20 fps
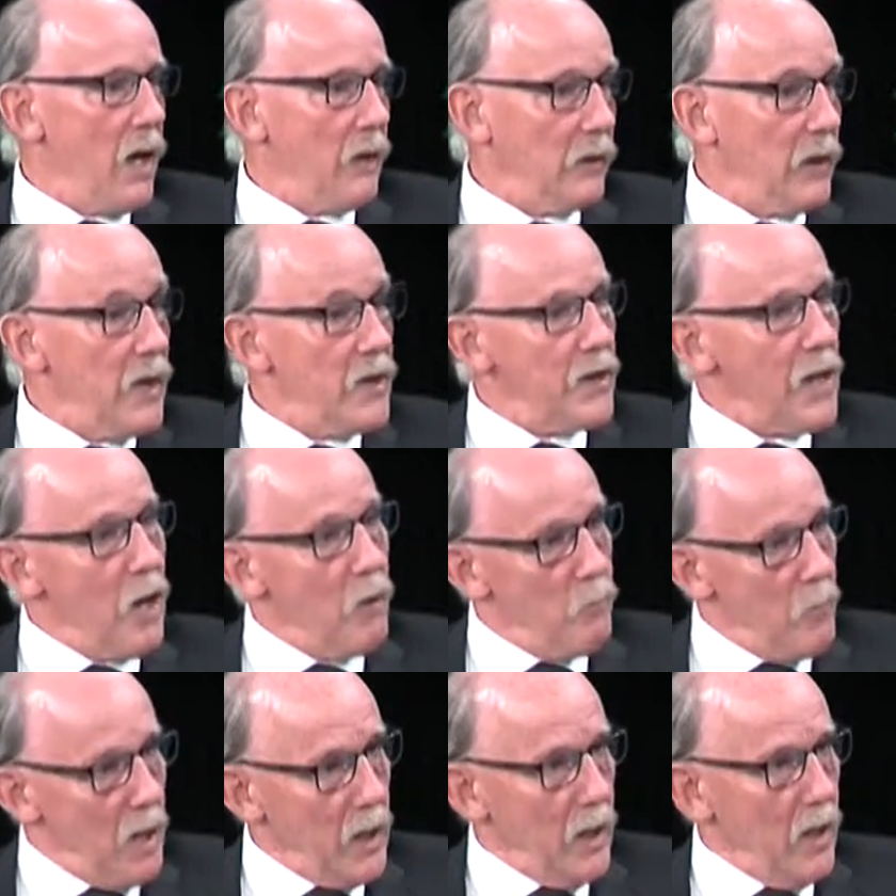lends
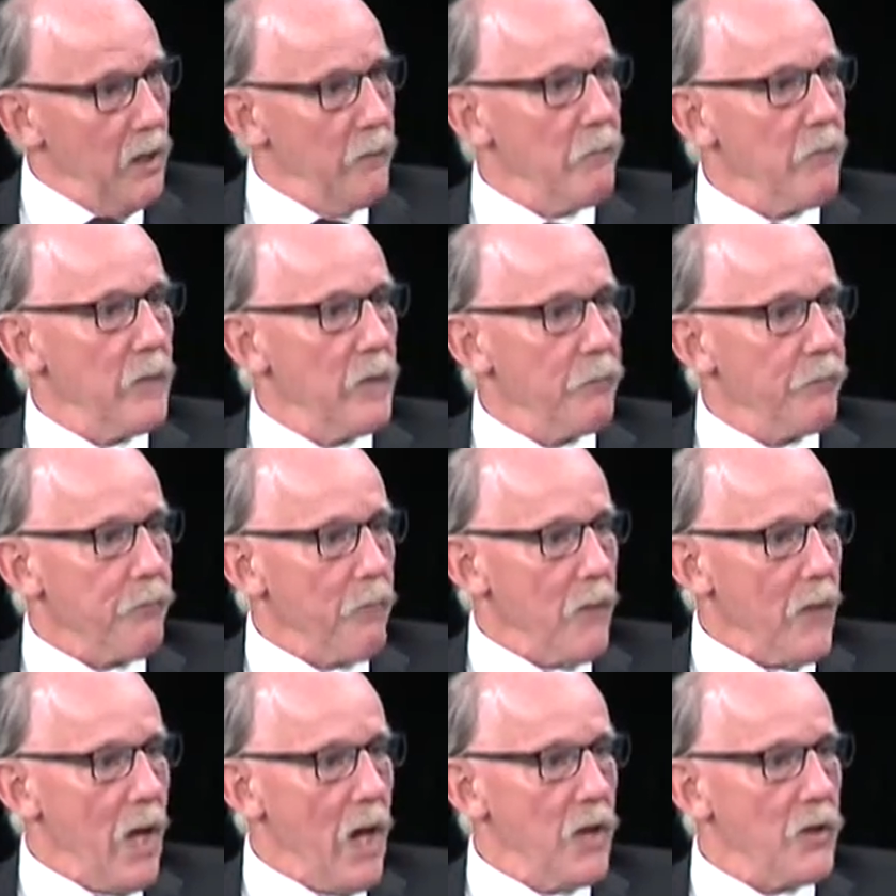out money.
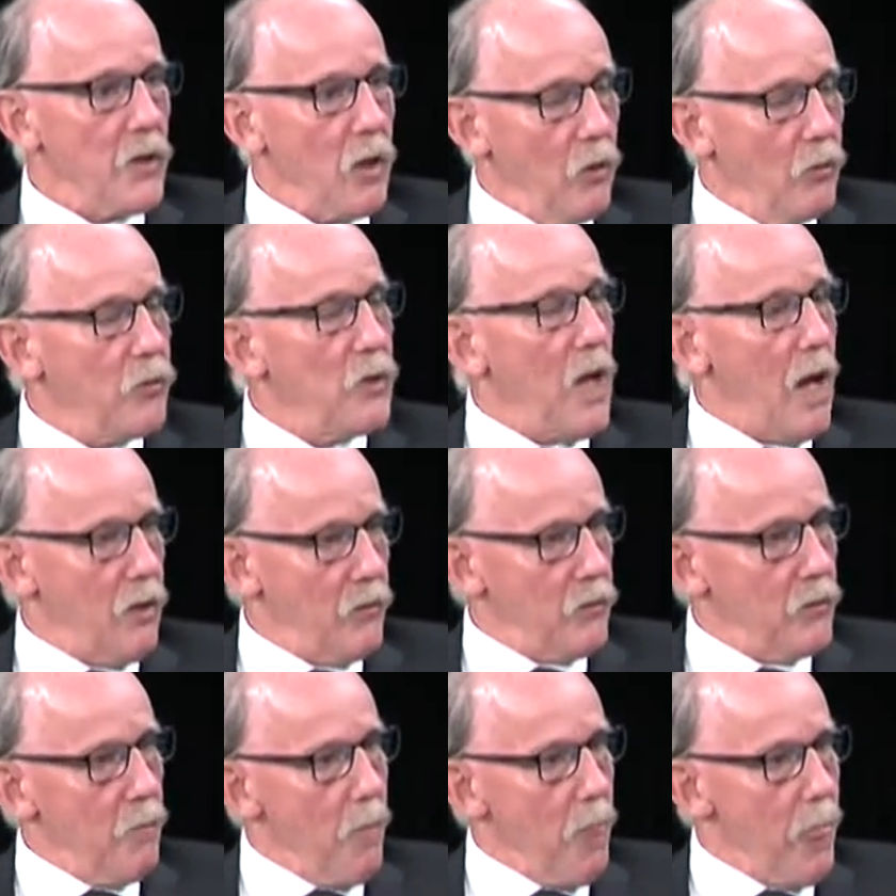Right, the
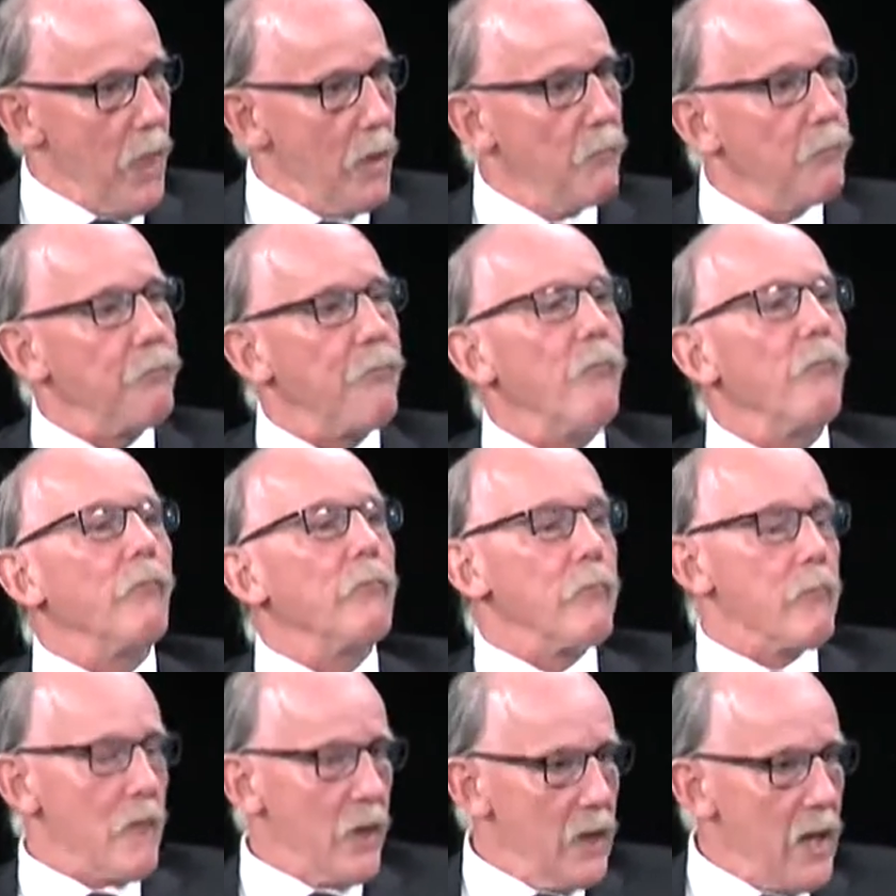Derry revolving loan
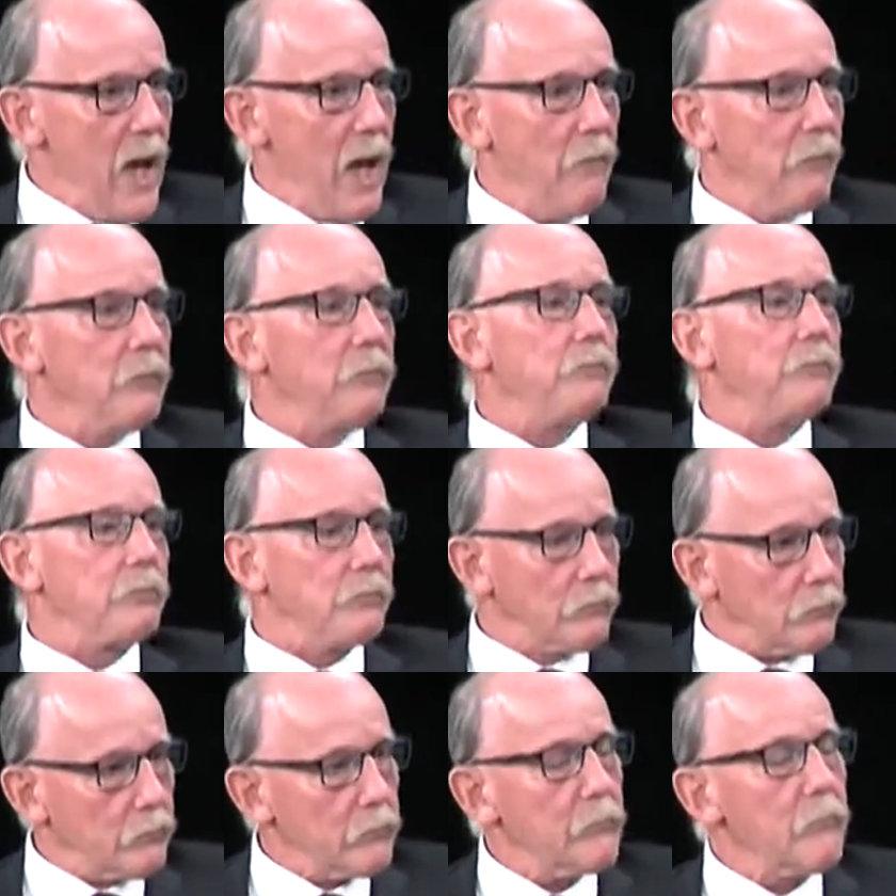fund that they administer.